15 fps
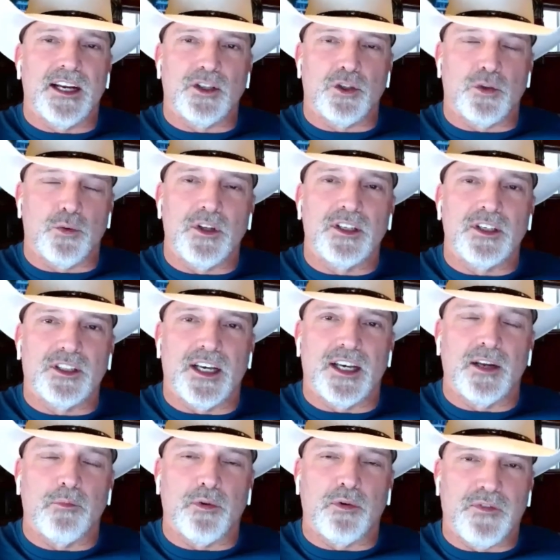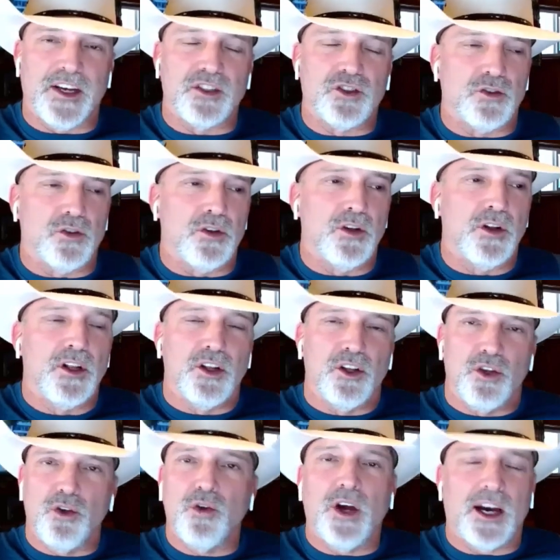As a real estate professional,
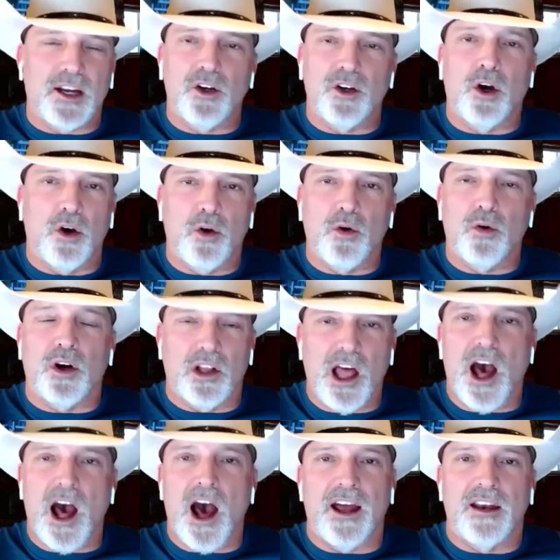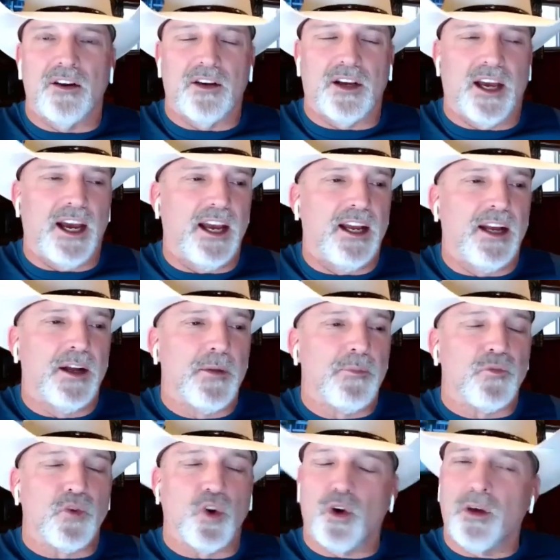you got to know a lot, okay?
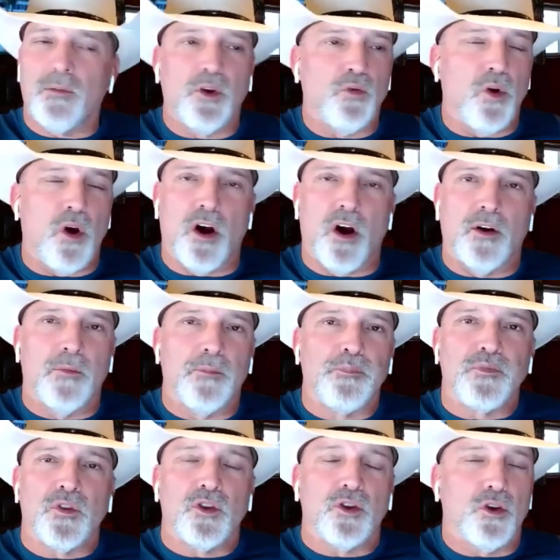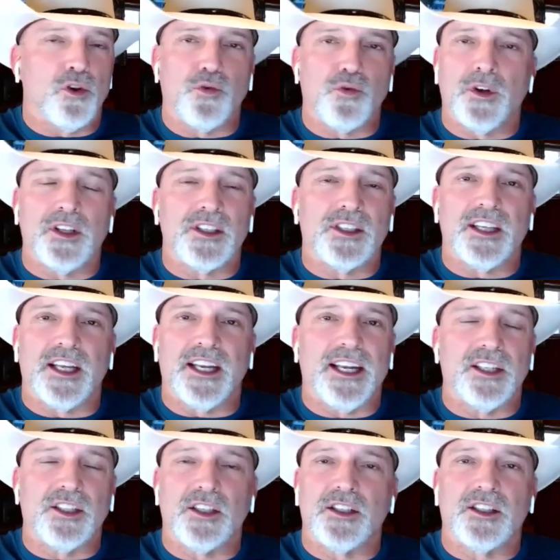Don't get me wrong. Those real estate
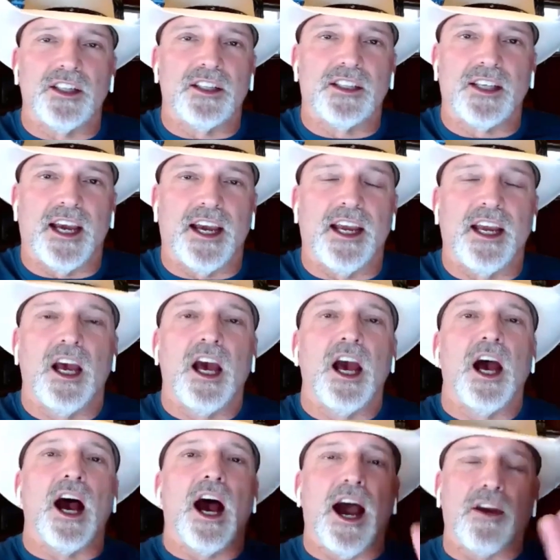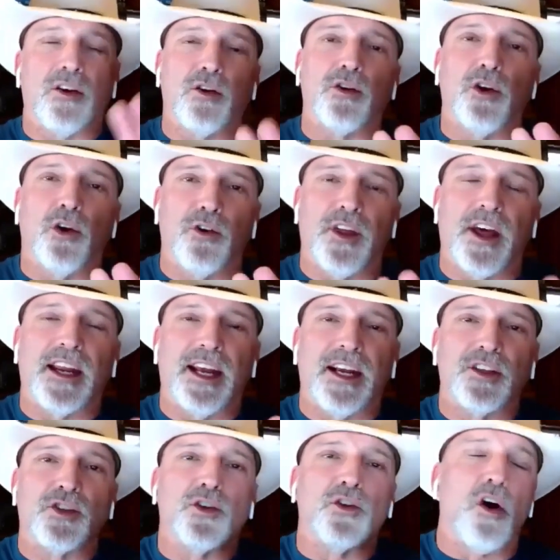agents that say, I don't know that
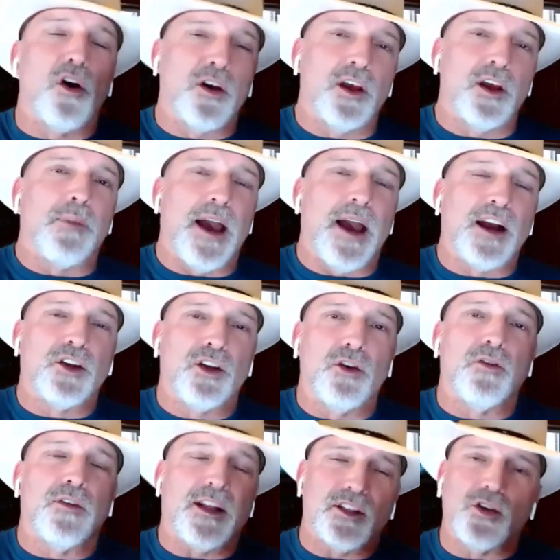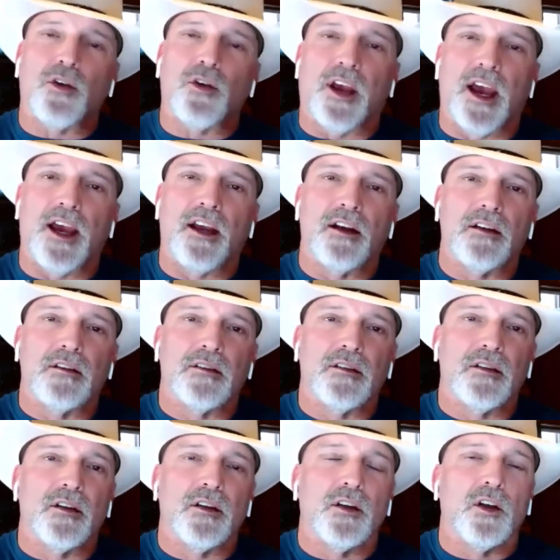answer, I'll get back to you, that's okay.
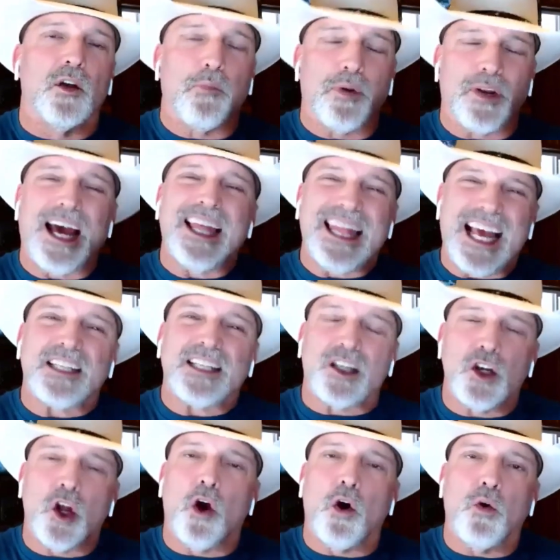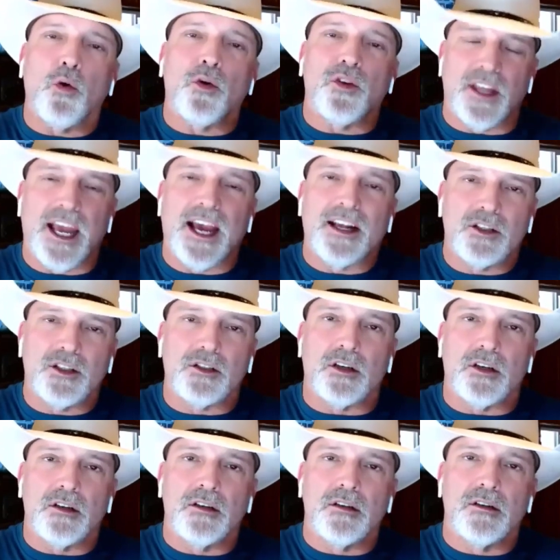But I like to know the
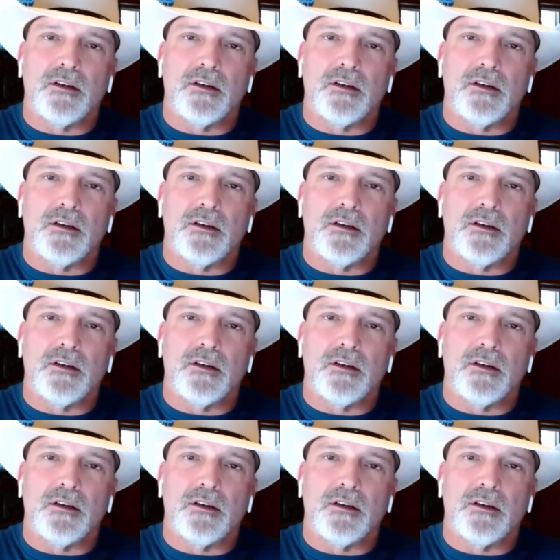answer.